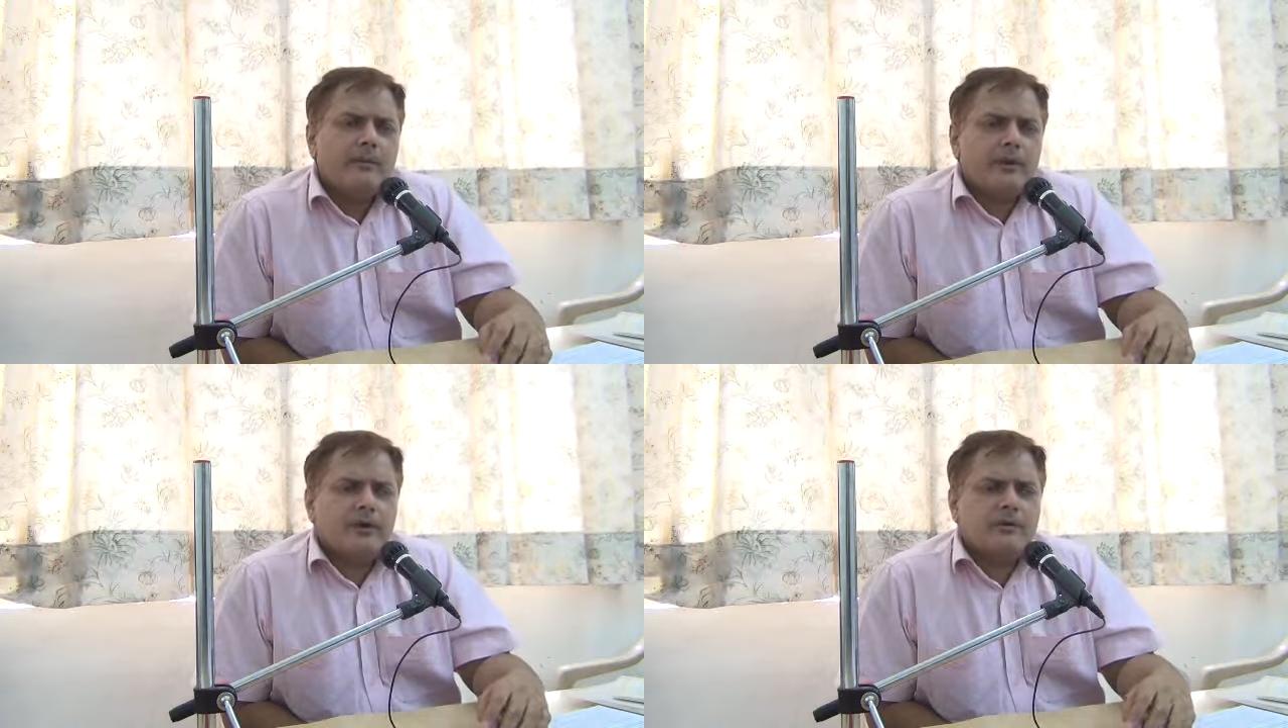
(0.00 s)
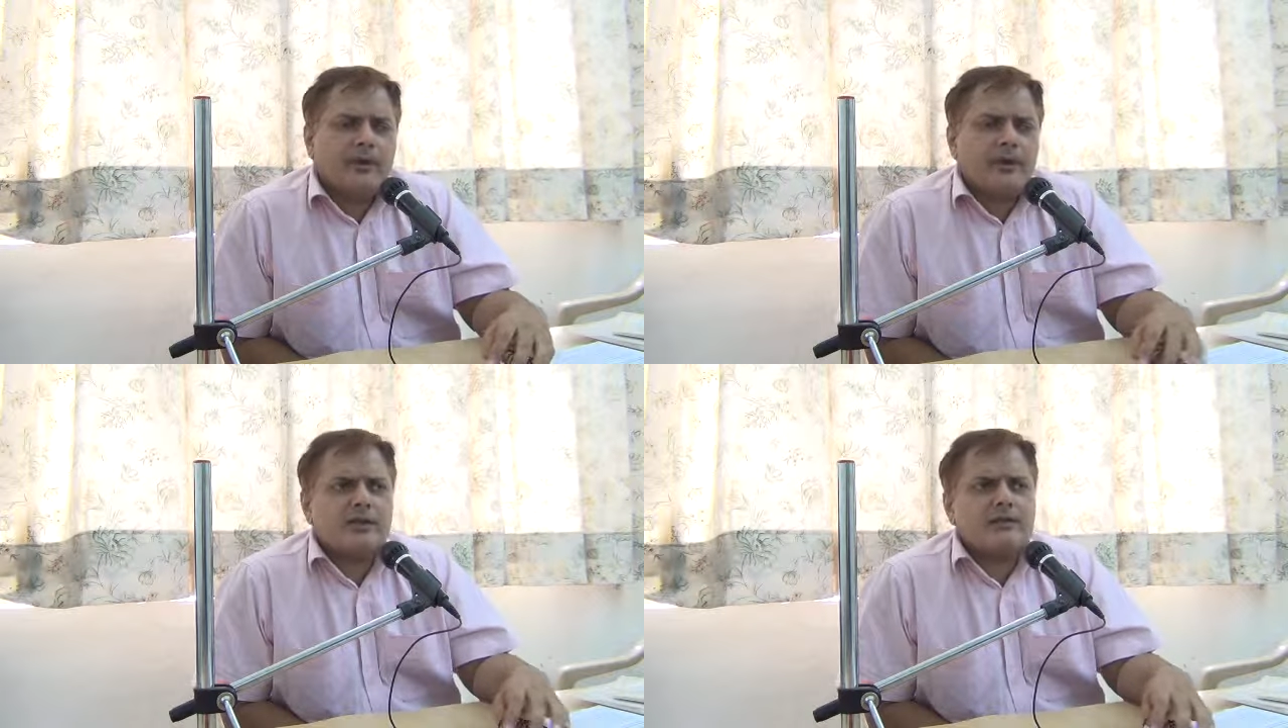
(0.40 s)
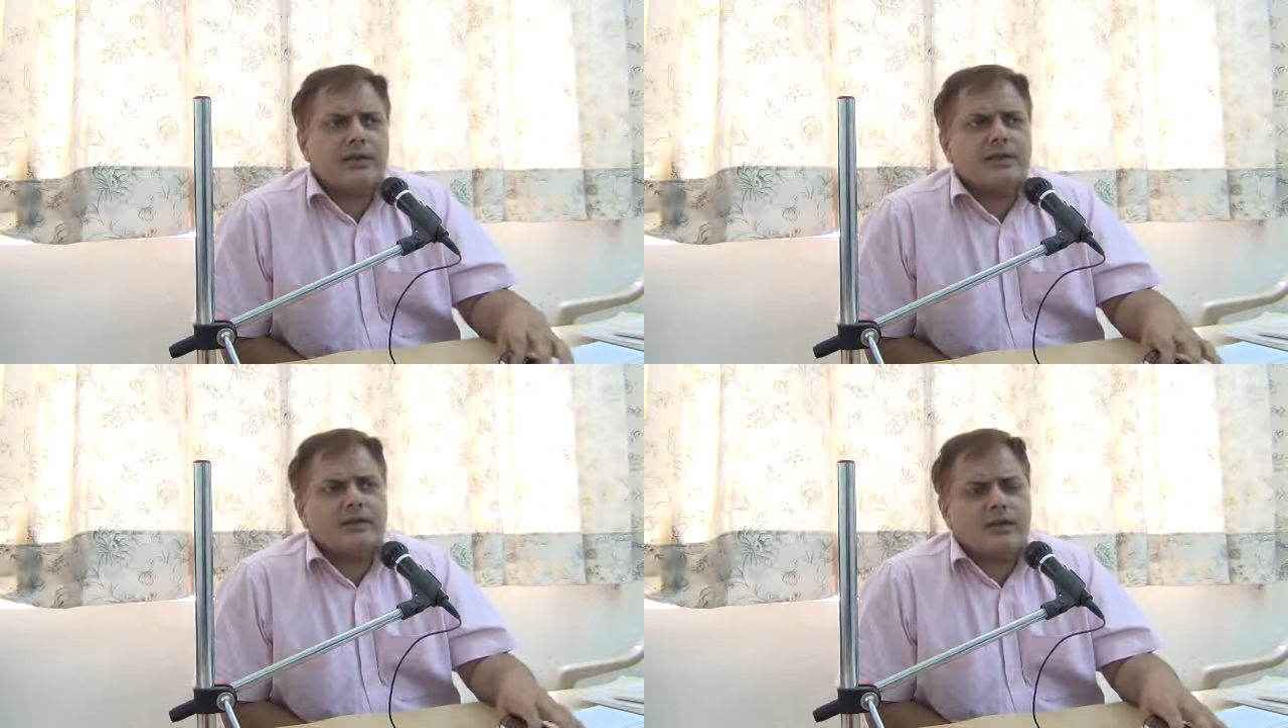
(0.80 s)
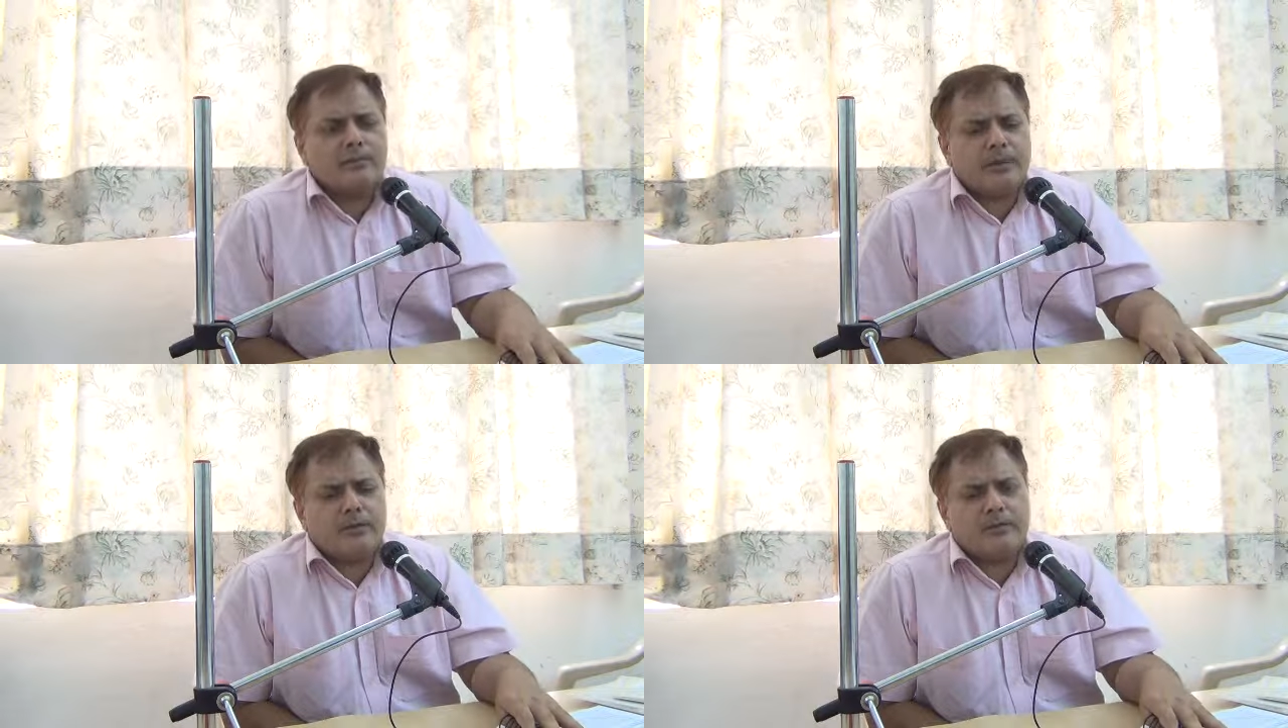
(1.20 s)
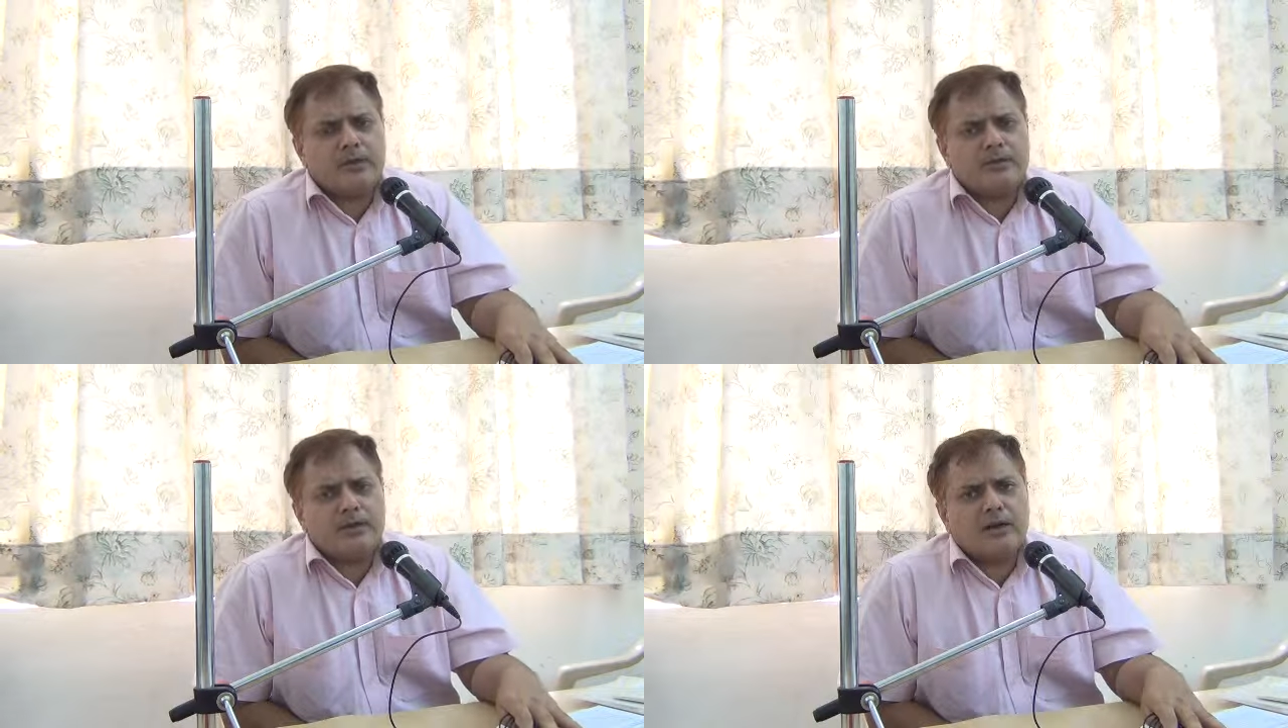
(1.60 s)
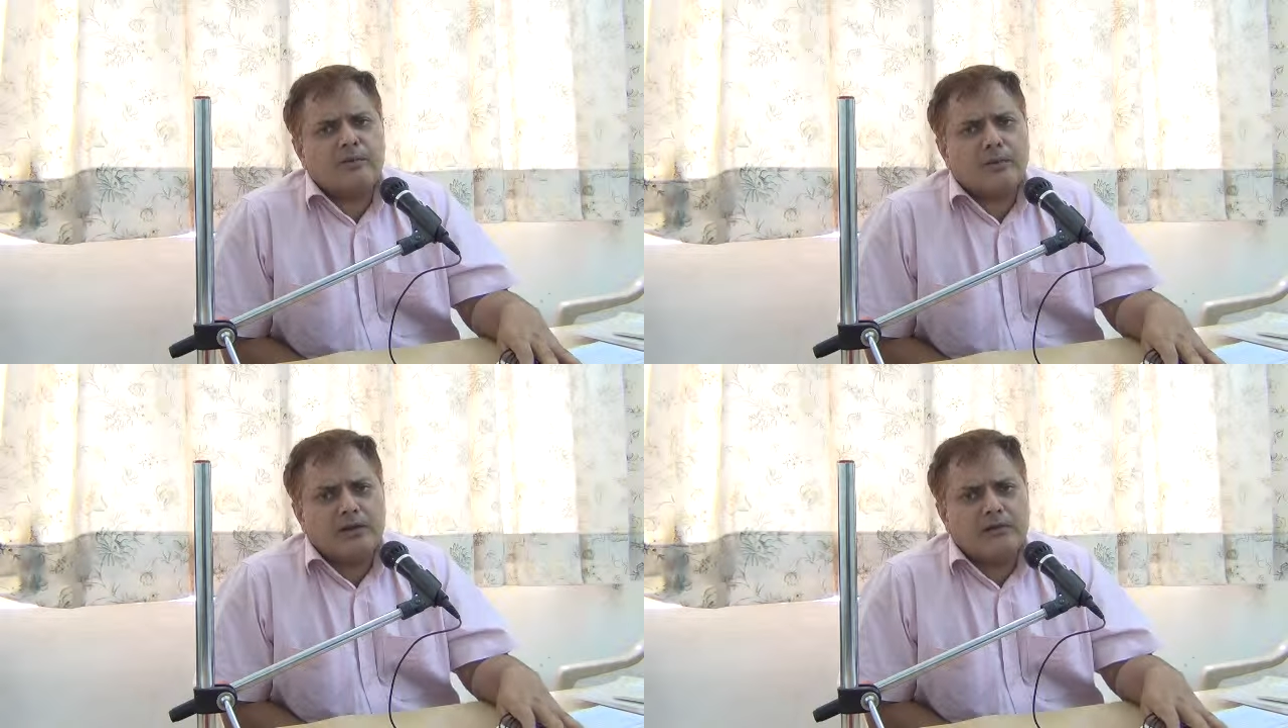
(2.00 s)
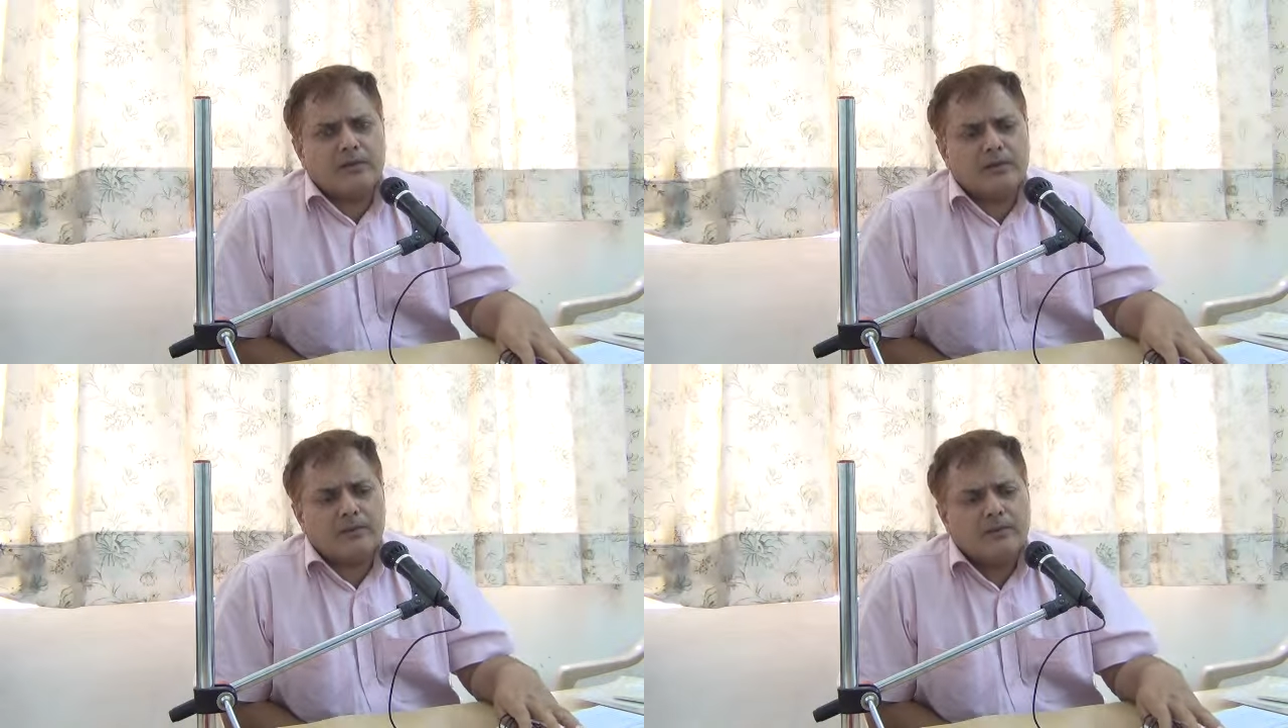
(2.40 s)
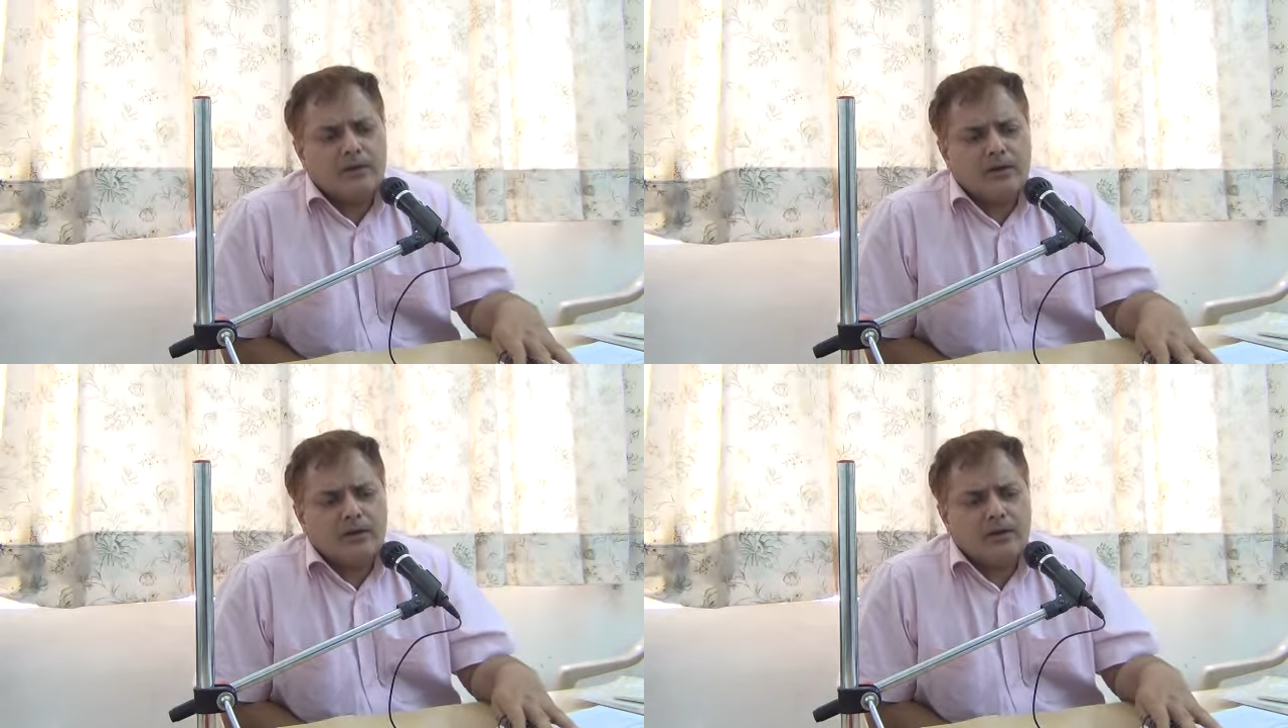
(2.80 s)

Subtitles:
because finance minister and prime minister have power